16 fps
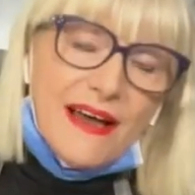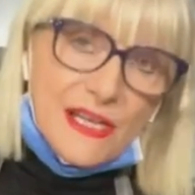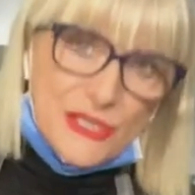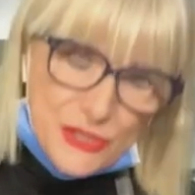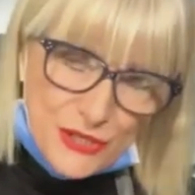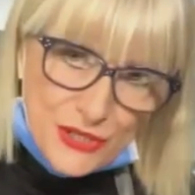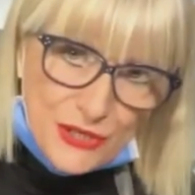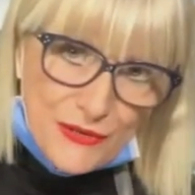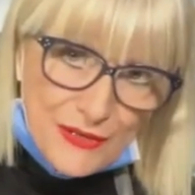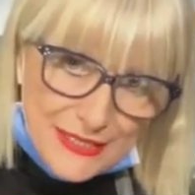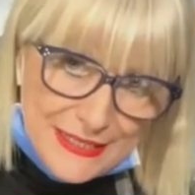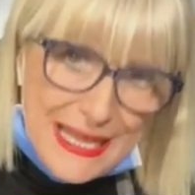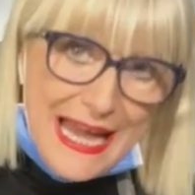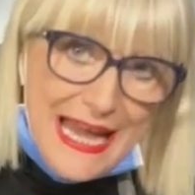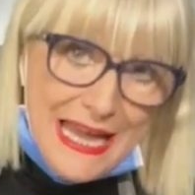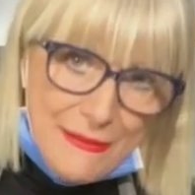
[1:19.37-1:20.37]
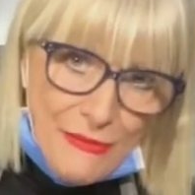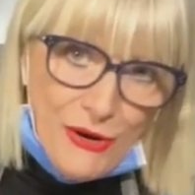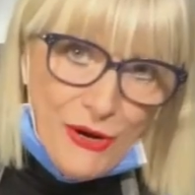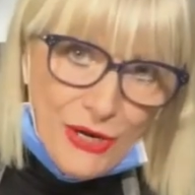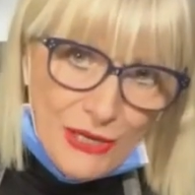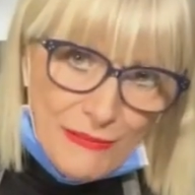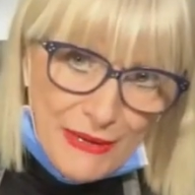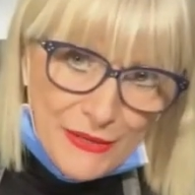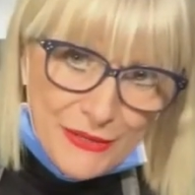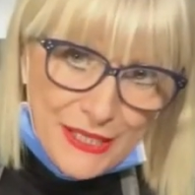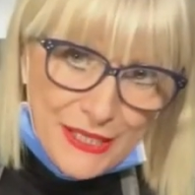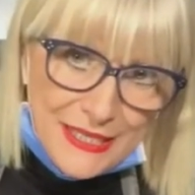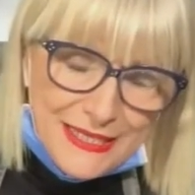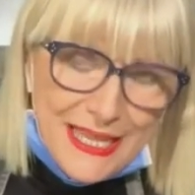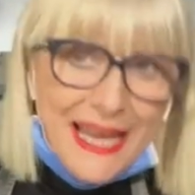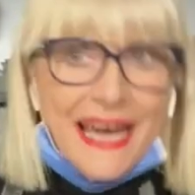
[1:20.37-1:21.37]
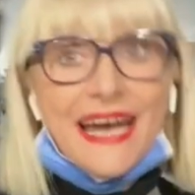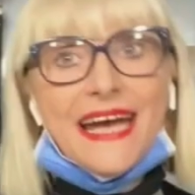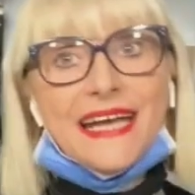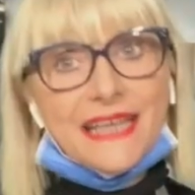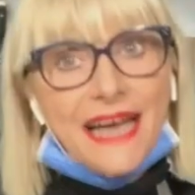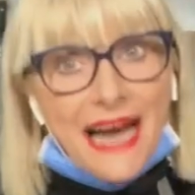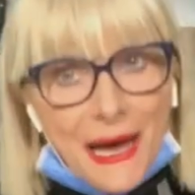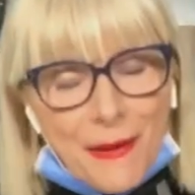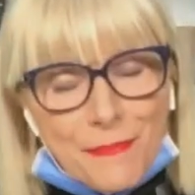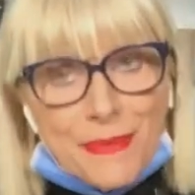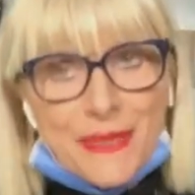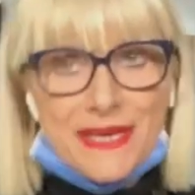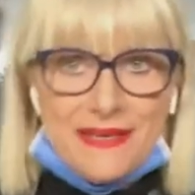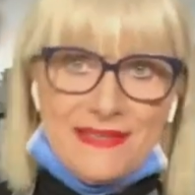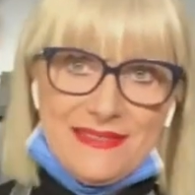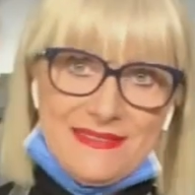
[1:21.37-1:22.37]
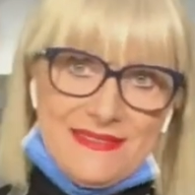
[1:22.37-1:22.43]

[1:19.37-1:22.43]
as you know that I am all about it, and happy.